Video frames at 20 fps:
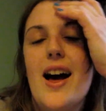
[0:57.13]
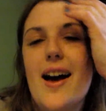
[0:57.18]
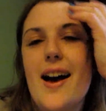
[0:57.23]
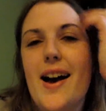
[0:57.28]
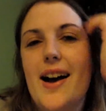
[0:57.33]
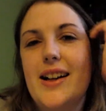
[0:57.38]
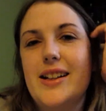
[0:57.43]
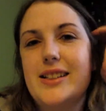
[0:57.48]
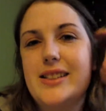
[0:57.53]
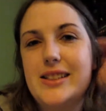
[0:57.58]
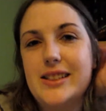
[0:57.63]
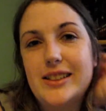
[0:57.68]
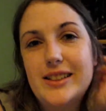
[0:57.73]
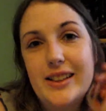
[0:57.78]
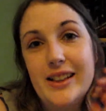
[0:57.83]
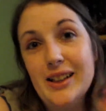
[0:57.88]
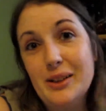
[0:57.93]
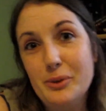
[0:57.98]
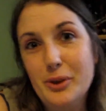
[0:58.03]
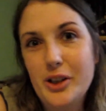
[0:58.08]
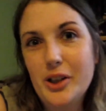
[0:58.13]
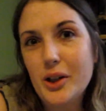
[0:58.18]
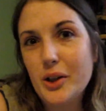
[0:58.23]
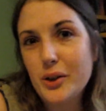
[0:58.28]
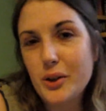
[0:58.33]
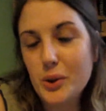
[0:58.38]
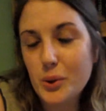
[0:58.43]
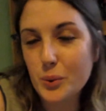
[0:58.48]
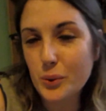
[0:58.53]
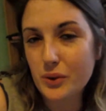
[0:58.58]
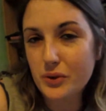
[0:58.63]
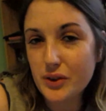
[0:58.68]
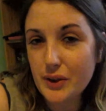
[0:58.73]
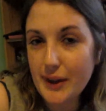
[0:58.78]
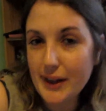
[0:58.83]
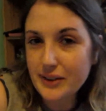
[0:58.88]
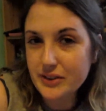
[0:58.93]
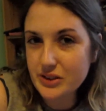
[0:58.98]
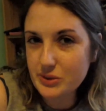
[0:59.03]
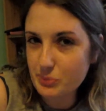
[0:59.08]
And yeah, we
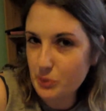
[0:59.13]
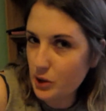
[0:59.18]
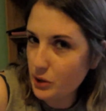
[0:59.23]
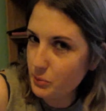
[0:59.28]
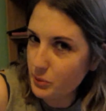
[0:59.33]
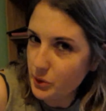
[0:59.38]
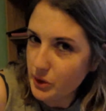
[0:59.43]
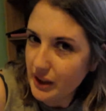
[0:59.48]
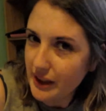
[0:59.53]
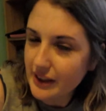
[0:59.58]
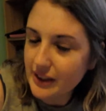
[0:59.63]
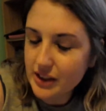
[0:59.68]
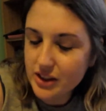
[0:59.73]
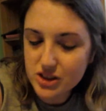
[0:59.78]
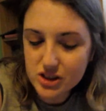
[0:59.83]
fly out tomorrow morning.